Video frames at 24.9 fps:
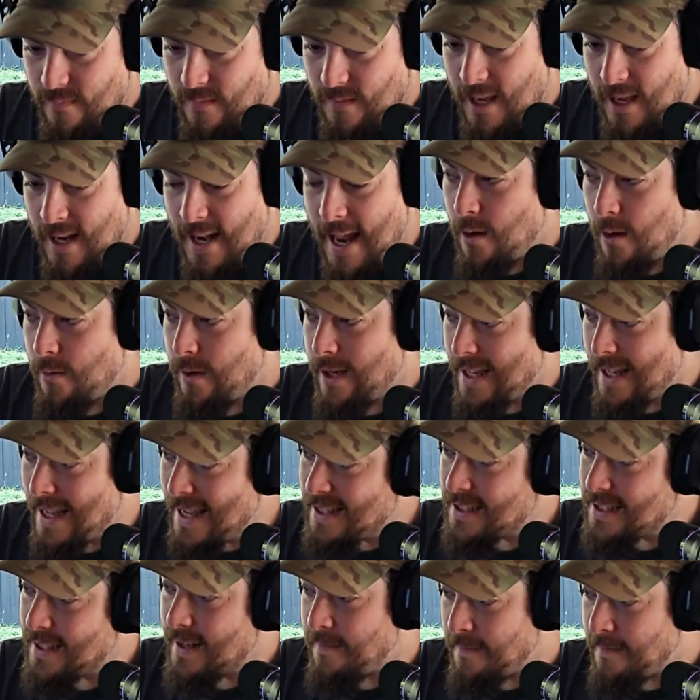and how it
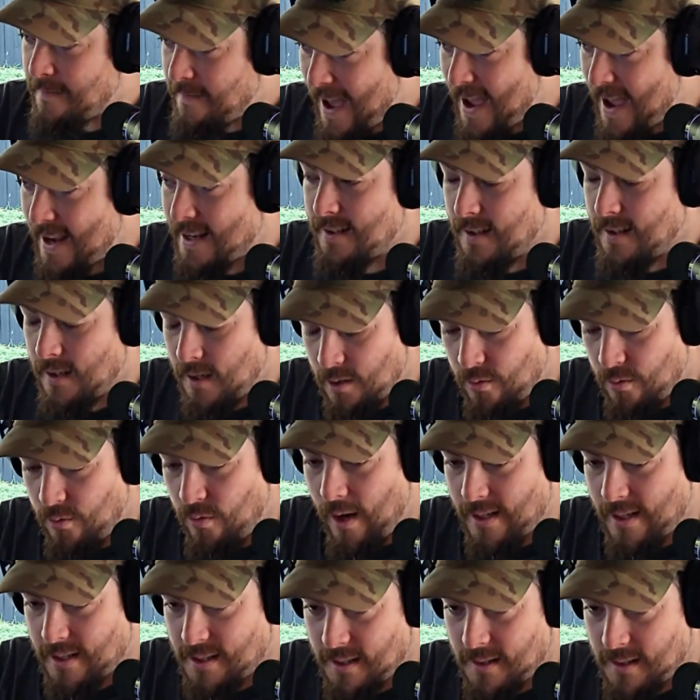is, in fact, a
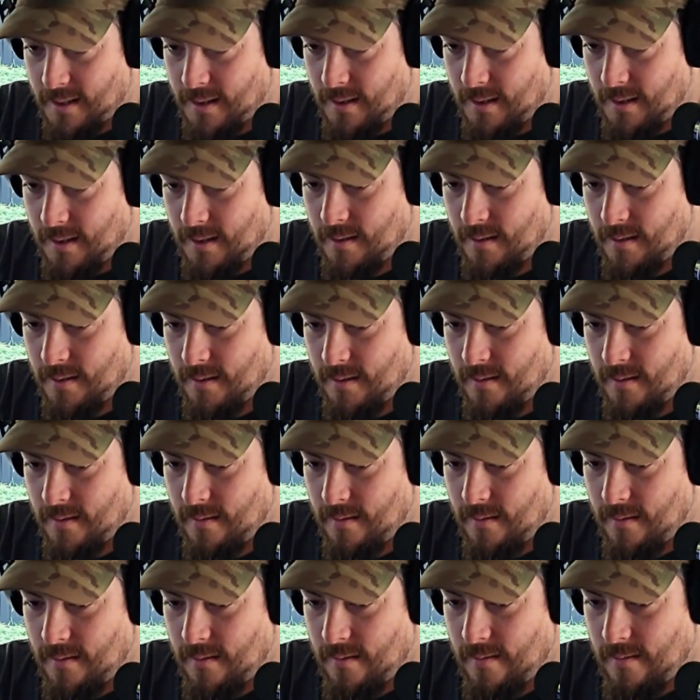crisis,
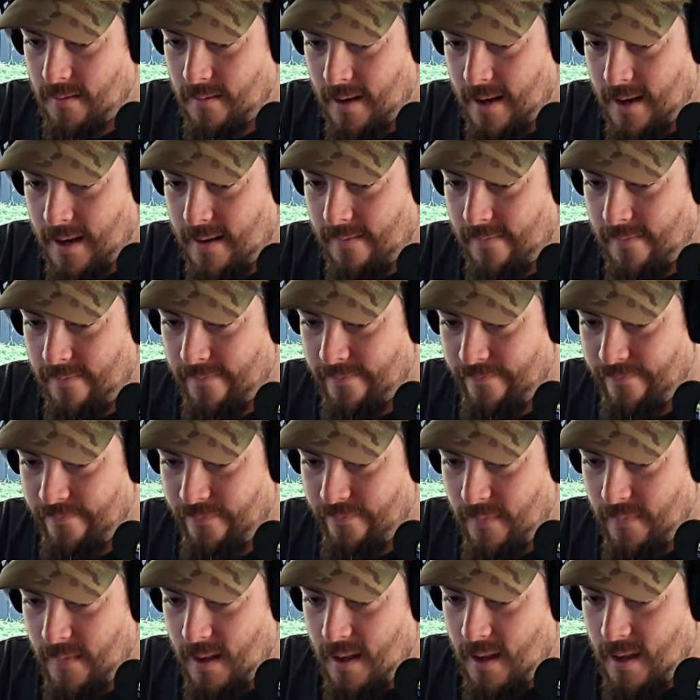right?
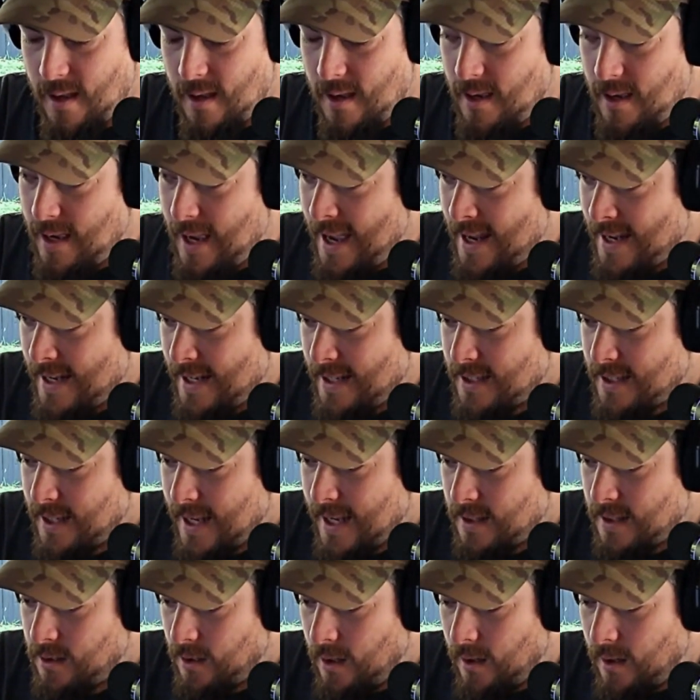It needs to
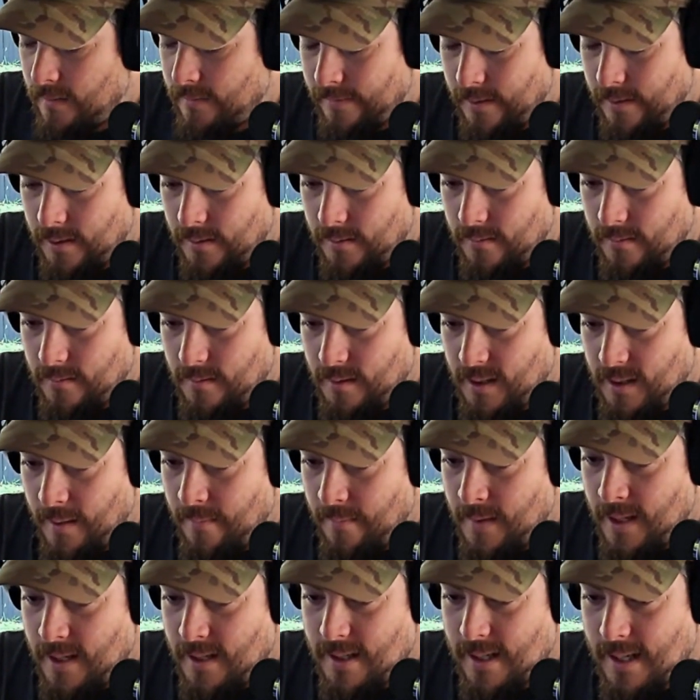get solved.
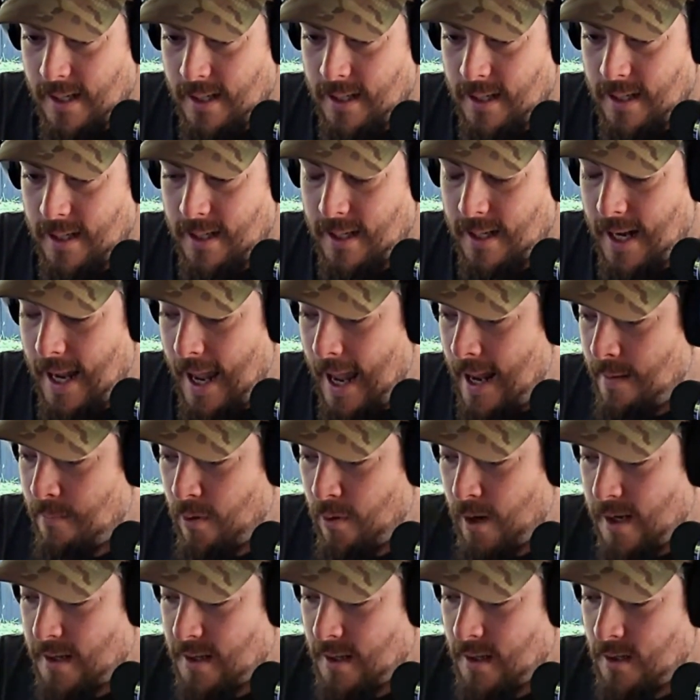Something needs to get done, and
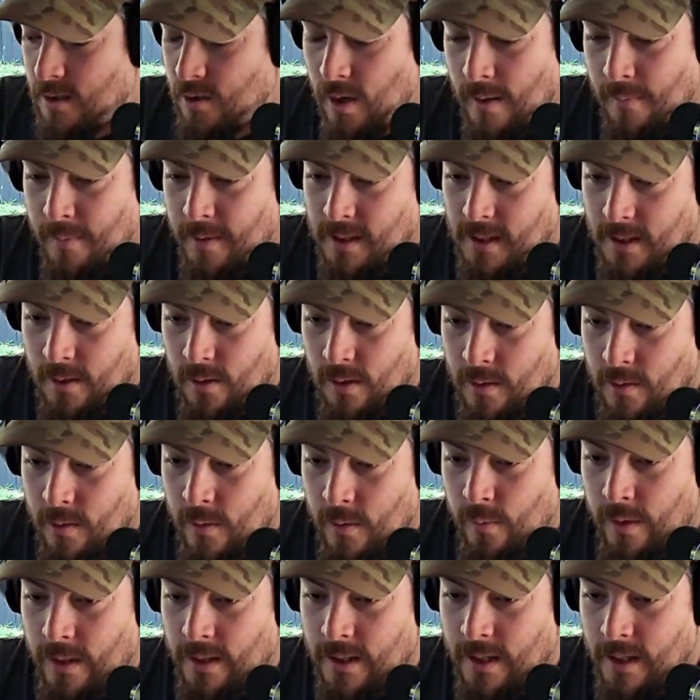President Trump is the only
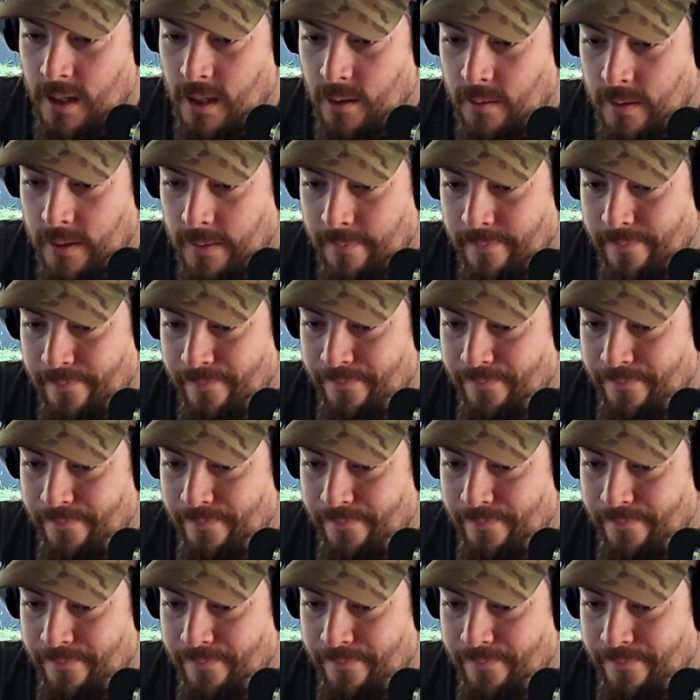one willing to do it.